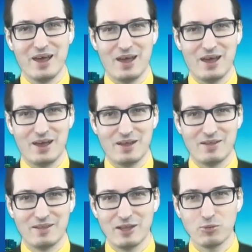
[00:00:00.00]

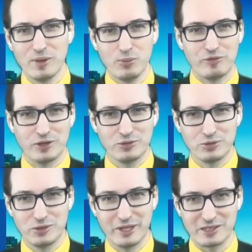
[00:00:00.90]
And then we'll move on to
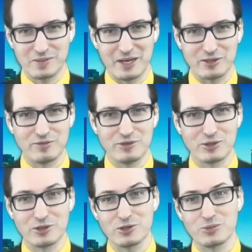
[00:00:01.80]
the next part of the
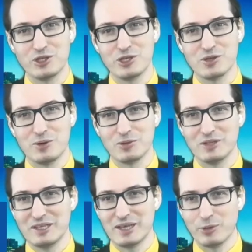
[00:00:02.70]
course, which is about
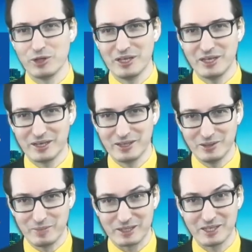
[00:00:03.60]
data modeling and in
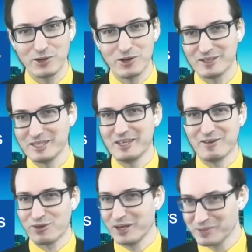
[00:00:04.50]
particular data
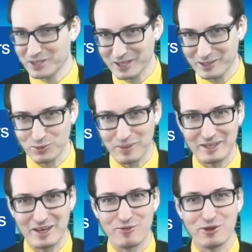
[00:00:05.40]
frames that you might
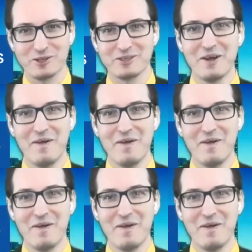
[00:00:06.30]
have heard.